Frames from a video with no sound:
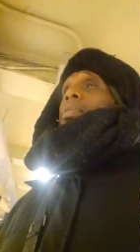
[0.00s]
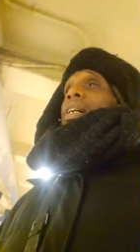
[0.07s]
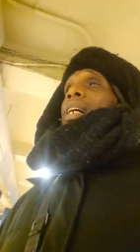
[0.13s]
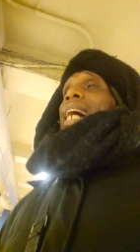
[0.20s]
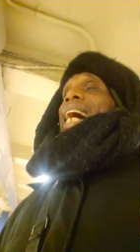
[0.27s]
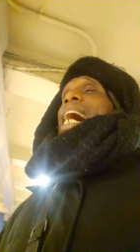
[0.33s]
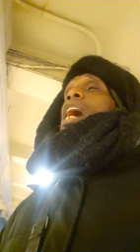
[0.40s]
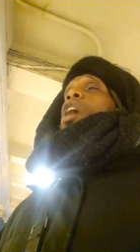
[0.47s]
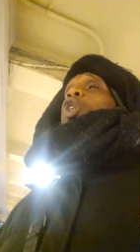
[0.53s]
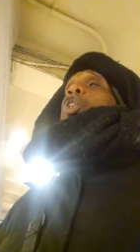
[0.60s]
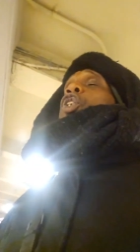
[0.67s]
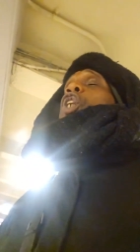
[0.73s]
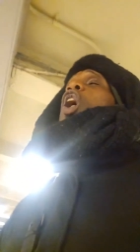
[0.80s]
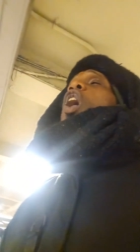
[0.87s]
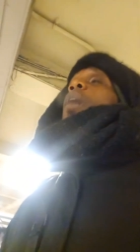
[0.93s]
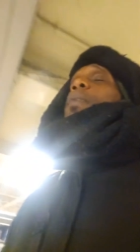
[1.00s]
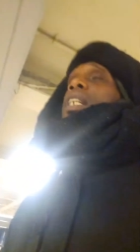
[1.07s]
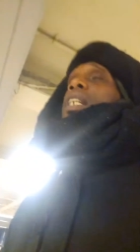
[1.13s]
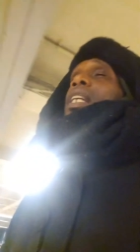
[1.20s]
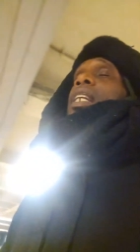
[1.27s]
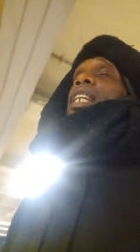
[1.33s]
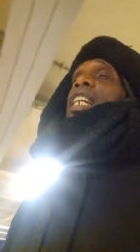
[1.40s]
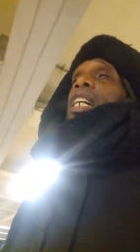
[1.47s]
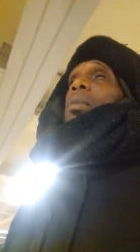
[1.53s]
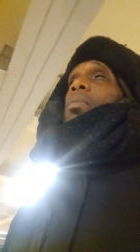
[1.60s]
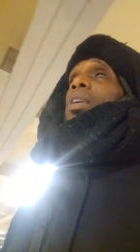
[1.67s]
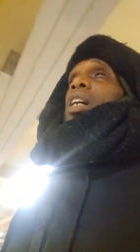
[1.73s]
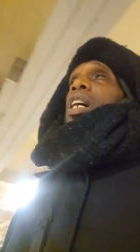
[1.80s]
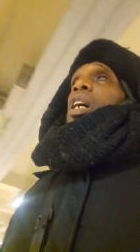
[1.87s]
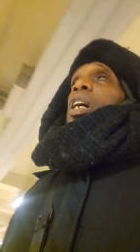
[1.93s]
Al Sharpton and them
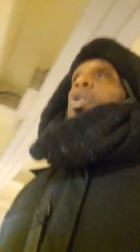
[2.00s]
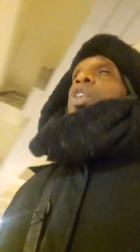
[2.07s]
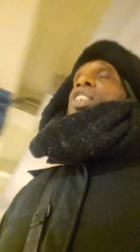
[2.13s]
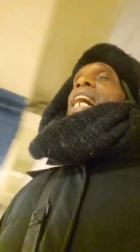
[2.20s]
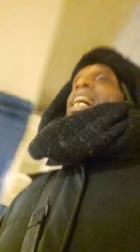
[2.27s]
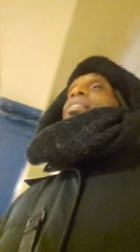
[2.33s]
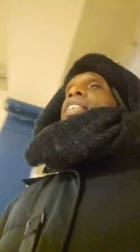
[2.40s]
was out there.